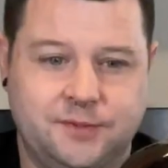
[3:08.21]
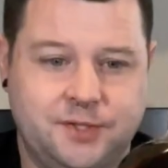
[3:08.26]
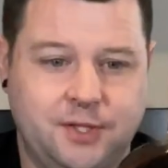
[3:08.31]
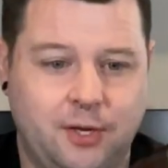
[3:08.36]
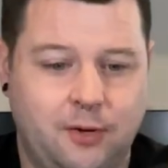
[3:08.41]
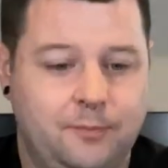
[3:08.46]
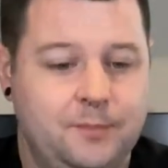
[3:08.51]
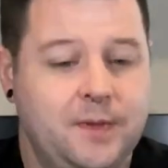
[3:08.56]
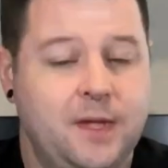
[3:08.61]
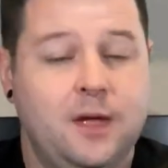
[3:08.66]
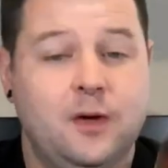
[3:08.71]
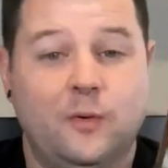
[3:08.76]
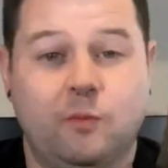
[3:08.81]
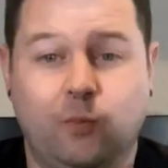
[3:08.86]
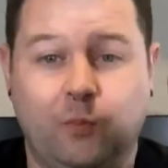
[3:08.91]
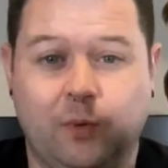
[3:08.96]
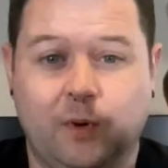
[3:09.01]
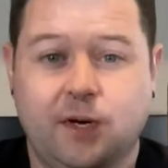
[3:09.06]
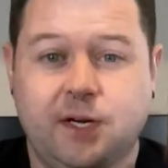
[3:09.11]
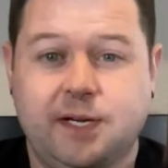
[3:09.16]
So
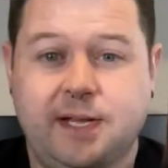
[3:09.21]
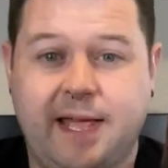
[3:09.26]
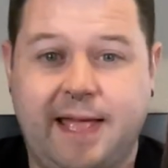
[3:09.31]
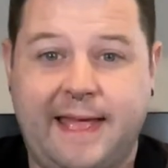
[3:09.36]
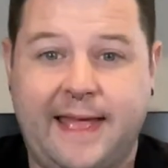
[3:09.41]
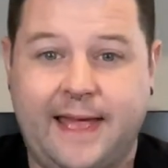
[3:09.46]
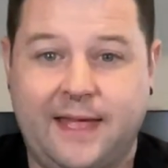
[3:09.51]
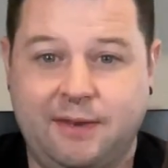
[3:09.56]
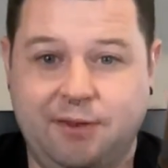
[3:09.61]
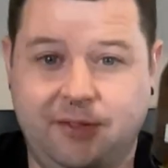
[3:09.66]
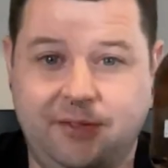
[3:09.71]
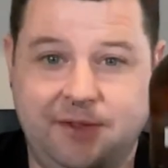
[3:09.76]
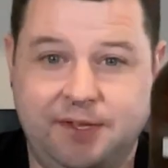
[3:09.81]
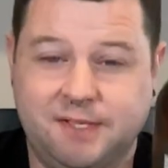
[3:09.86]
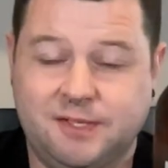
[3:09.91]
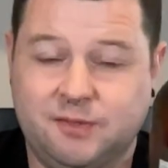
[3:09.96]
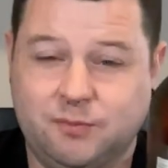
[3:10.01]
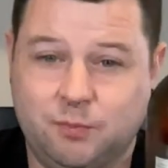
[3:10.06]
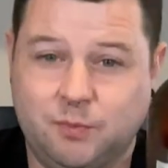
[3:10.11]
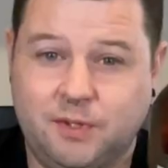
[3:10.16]
we're going to add
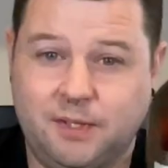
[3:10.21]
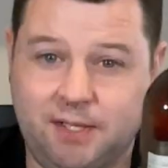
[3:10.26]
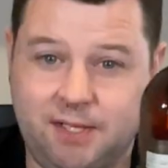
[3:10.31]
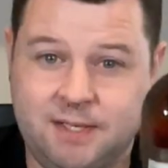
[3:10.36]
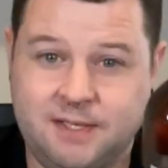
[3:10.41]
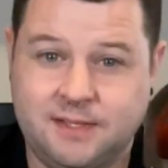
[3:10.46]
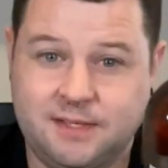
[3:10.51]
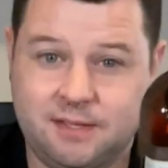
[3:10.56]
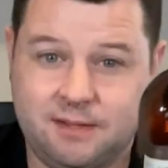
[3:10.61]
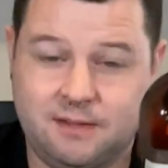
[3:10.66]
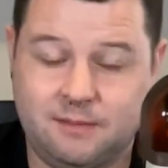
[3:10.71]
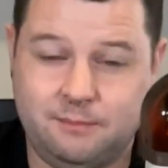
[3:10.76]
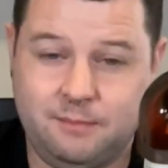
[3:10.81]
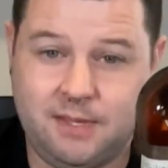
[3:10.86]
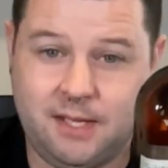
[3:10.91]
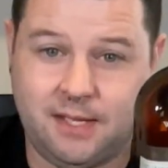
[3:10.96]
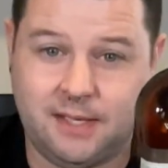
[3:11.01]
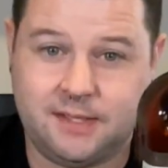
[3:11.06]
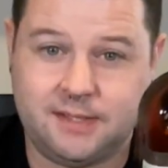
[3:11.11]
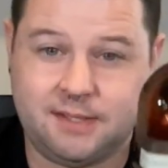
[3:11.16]
this one into the
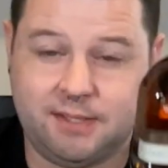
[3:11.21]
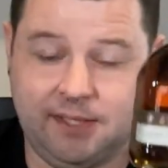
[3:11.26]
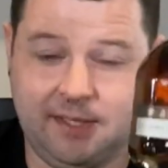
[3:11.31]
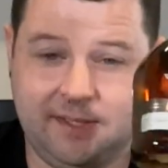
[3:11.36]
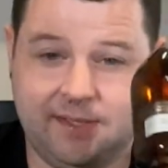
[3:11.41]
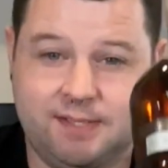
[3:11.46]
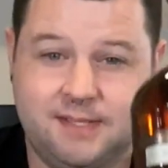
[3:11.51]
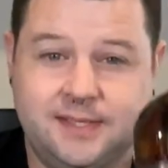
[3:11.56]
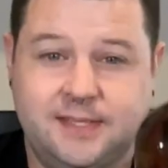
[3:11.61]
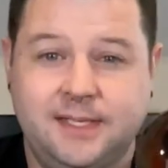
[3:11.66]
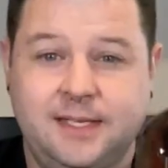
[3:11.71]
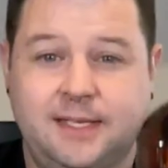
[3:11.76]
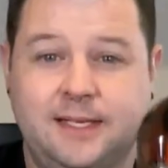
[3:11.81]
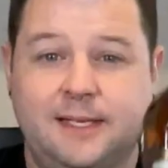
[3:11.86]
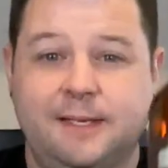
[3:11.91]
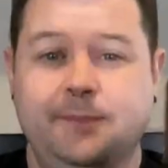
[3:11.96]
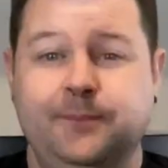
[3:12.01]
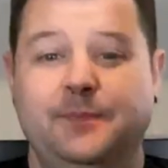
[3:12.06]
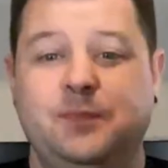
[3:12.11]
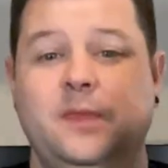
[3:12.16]
mix and
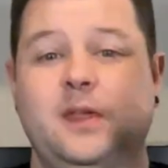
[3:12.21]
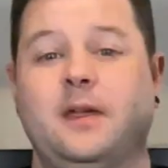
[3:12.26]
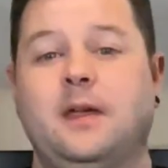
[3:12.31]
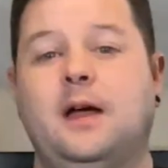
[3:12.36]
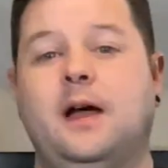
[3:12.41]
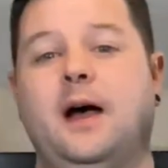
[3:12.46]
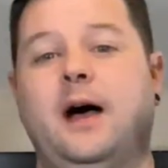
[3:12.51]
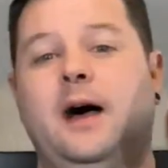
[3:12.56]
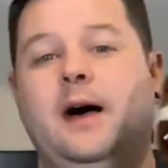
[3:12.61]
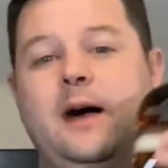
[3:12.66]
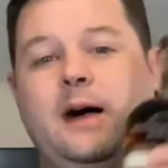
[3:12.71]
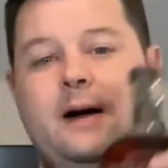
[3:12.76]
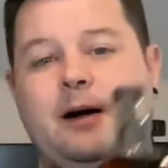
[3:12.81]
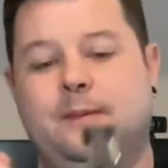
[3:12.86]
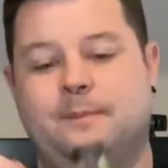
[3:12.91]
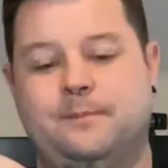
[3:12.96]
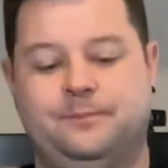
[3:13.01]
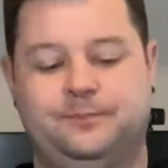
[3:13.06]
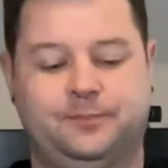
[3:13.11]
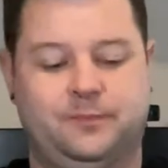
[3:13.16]
see
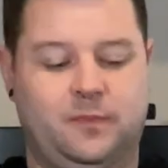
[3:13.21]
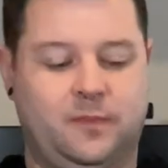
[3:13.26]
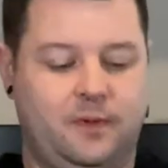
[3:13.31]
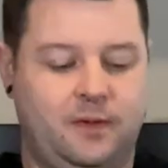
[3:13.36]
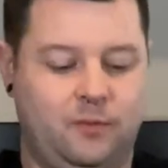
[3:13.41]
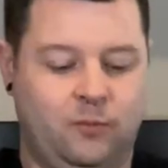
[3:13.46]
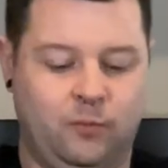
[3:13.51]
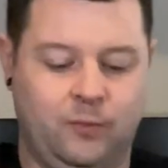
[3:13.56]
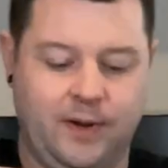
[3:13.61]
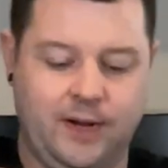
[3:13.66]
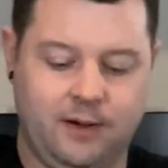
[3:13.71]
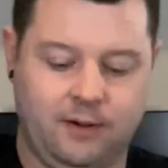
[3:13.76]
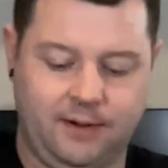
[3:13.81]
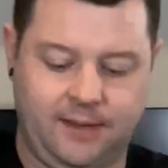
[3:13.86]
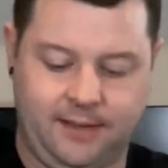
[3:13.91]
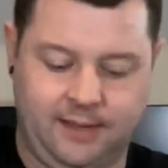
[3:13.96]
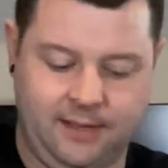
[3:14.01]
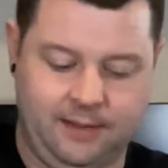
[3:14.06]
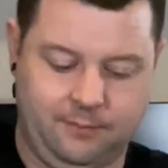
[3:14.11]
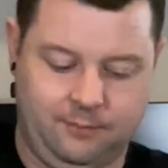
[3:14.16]
where
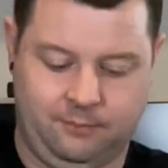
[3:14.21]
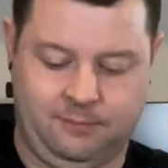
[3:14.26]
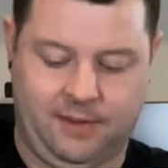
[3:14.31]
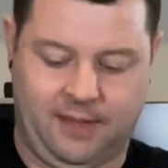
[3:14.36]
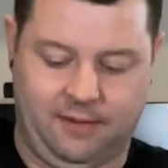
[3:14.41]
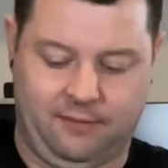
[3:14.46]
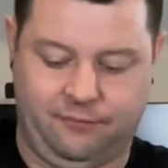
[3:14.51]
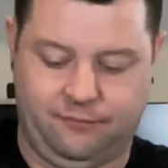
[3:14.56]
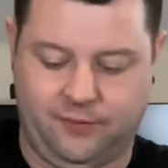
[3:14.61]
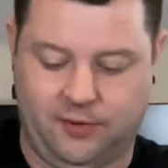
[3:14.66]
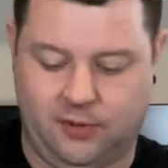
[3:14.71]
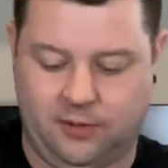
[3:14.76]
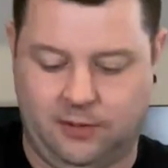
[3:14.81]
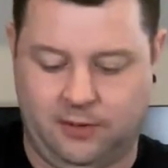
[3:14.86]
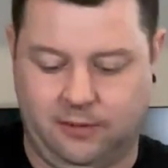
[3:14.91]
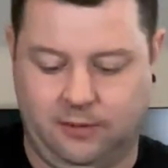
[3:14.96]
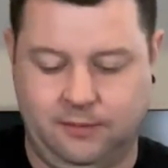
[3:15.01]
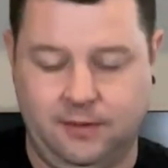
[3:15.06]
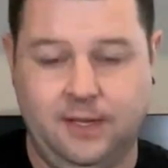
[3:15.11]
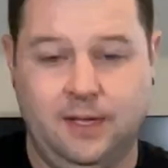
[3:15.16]
it may
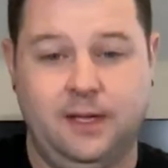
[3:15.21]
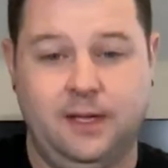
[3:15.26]
fall